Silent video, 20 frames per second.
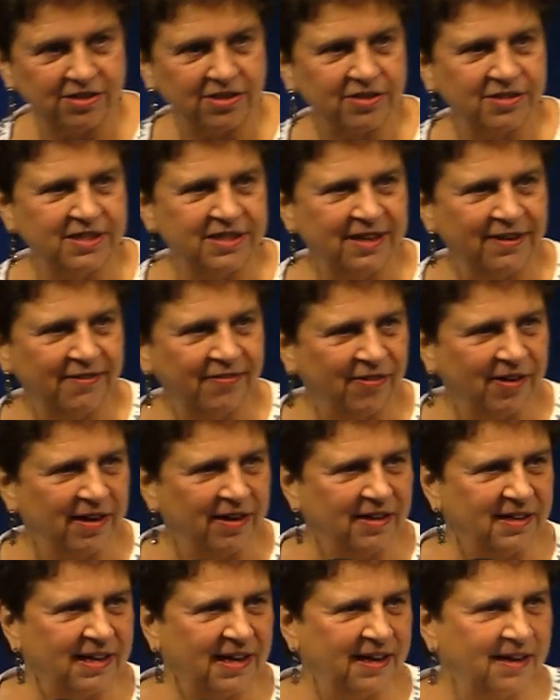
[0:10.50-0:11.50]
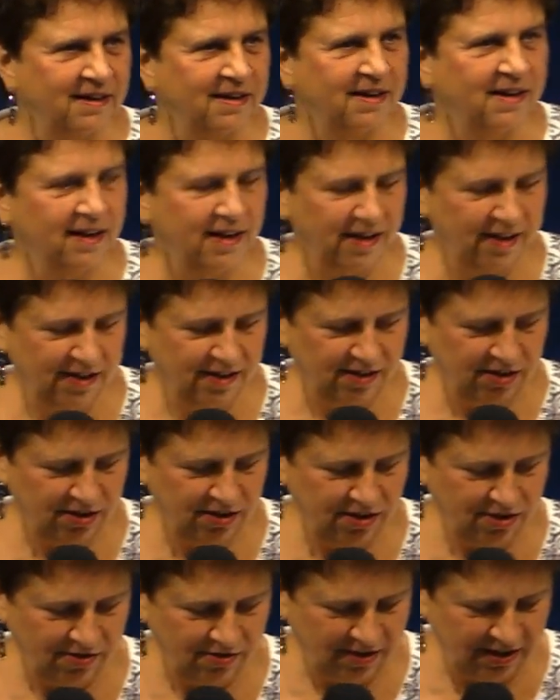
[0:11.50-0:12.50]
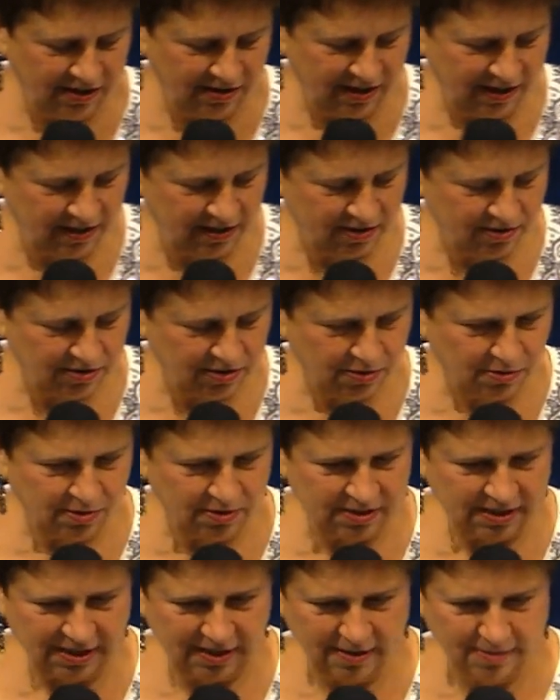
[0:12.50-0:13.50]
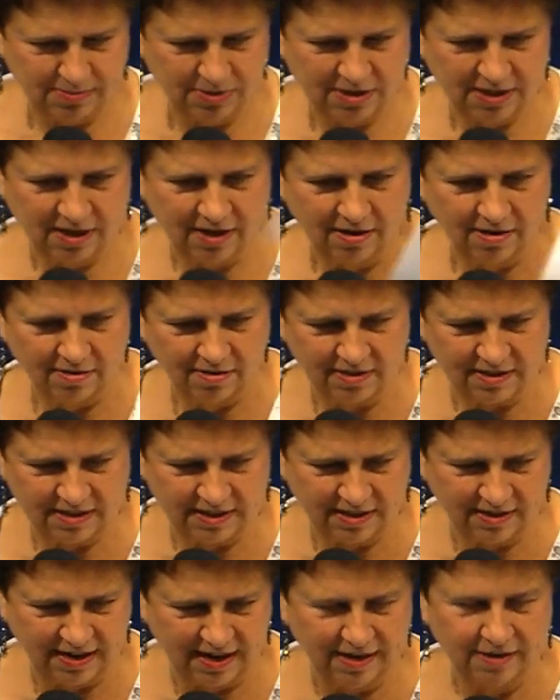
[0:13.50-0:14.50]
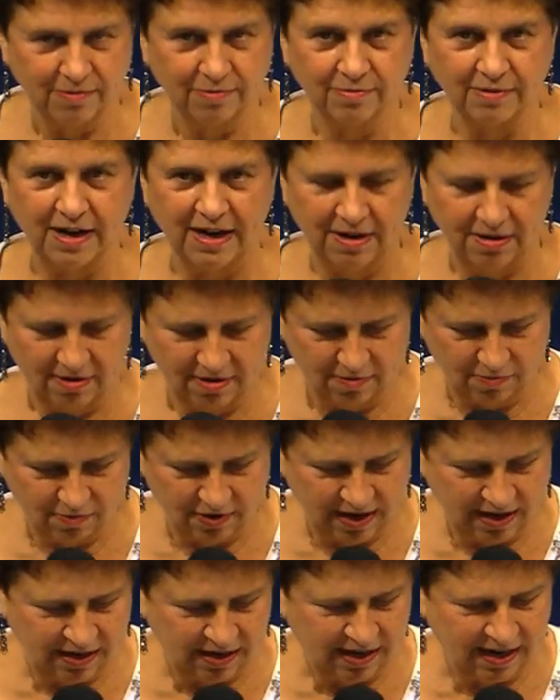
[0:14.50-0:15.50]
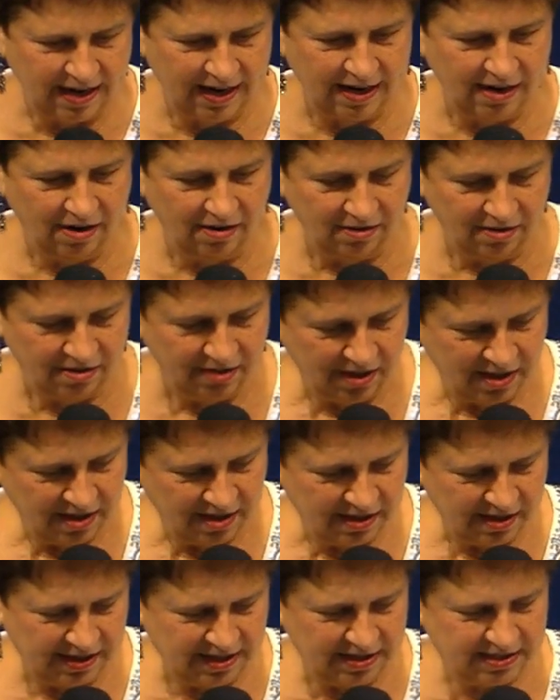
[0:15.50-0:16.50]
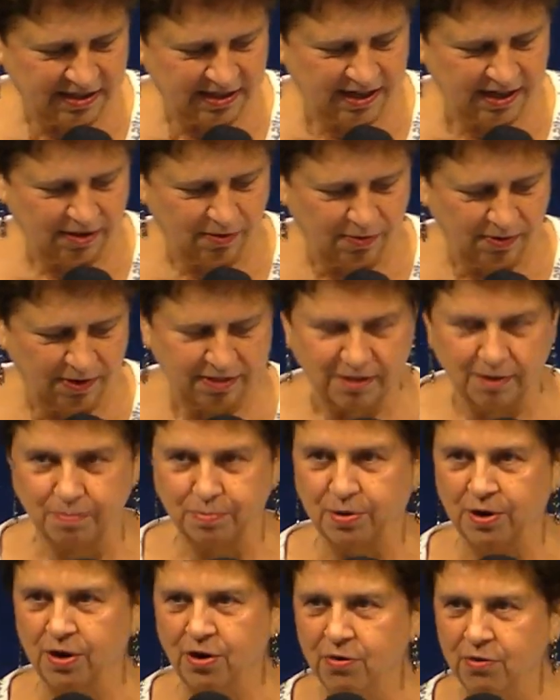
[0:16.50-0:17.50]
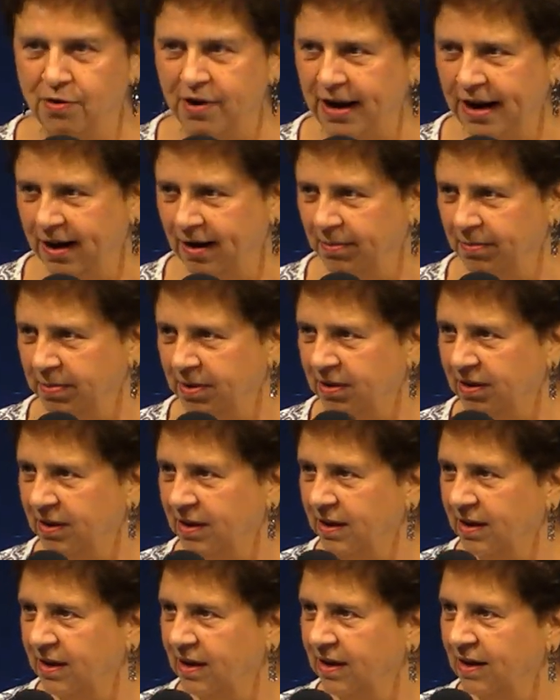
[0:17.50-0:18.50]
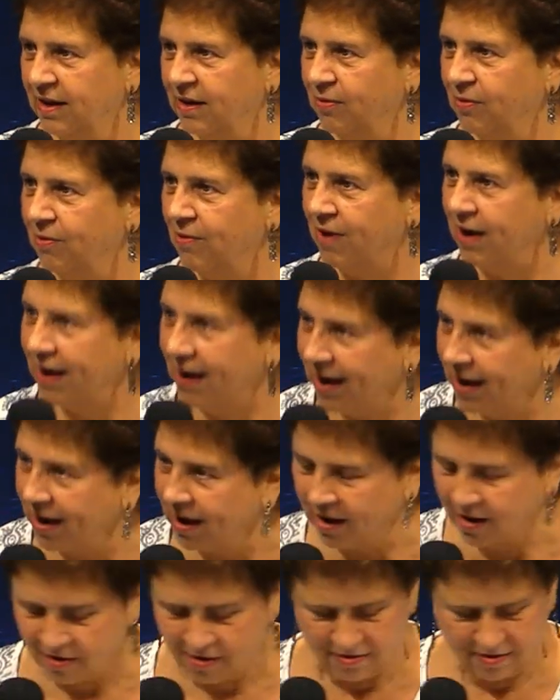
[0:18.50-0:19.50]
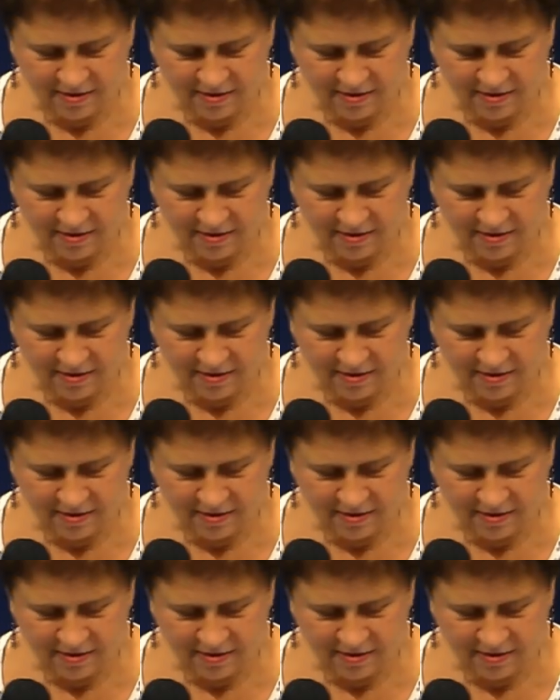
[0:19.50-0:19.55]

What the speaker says: are different than, you know, they're not those old-time songs. They're like right on right now. Let's get with the program. Wow.